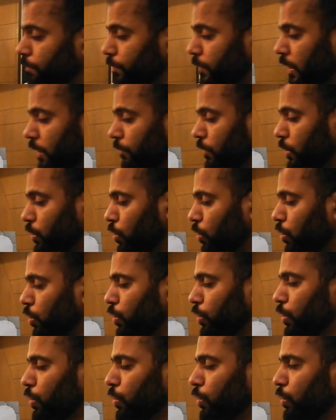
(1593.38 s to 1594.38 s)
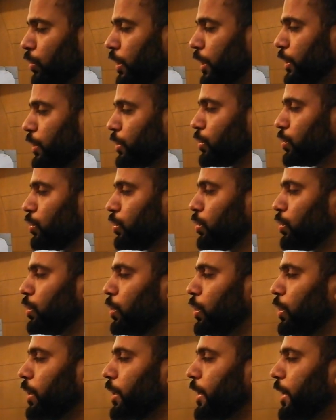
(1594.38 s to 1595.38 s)
even though you need to
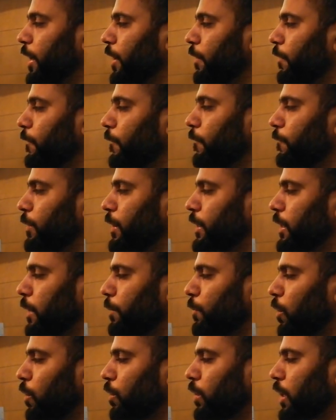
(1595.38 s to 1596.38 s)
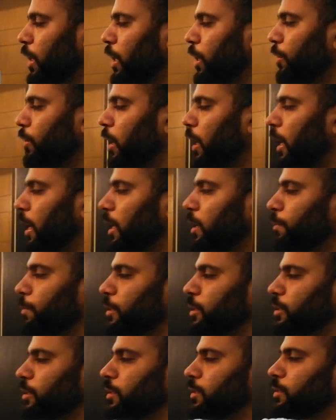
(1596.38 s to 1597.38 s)
give beta blocker in your heart
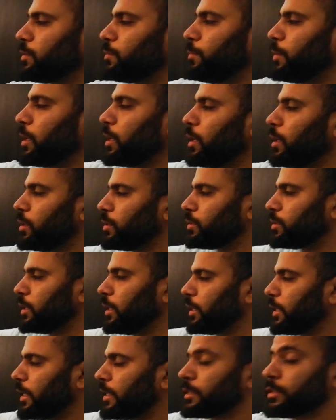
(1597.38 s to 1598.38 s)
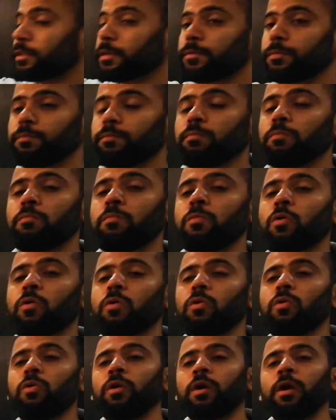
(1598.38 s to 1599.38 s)
patients because it has
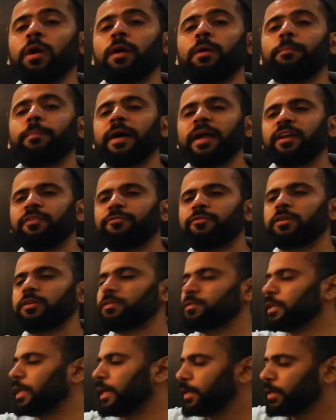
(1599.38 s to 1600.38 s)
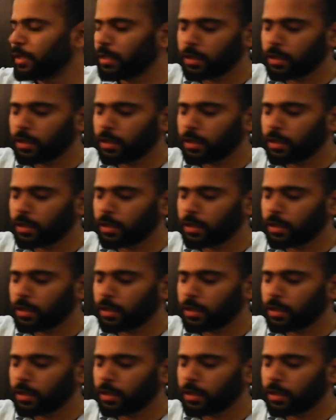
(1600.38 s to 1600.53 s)
more benefits than